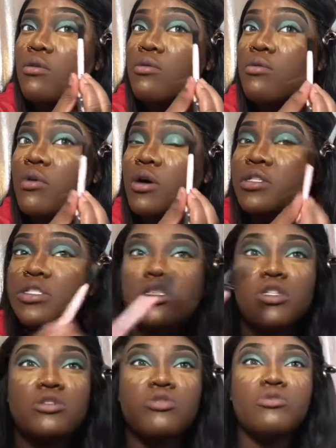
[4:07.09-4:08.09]

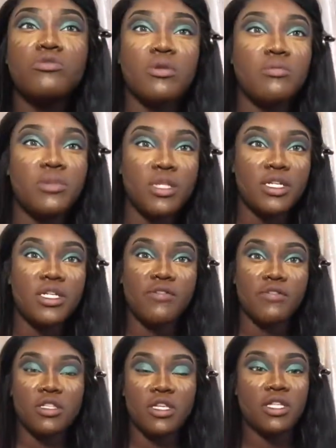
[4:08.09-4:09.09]
once you blend
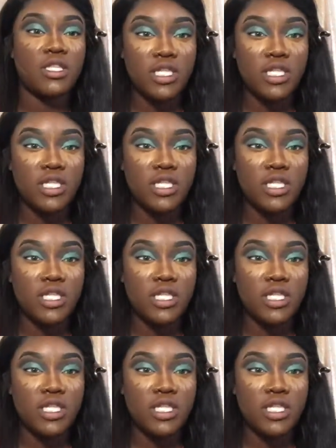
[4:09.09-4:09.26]
everything.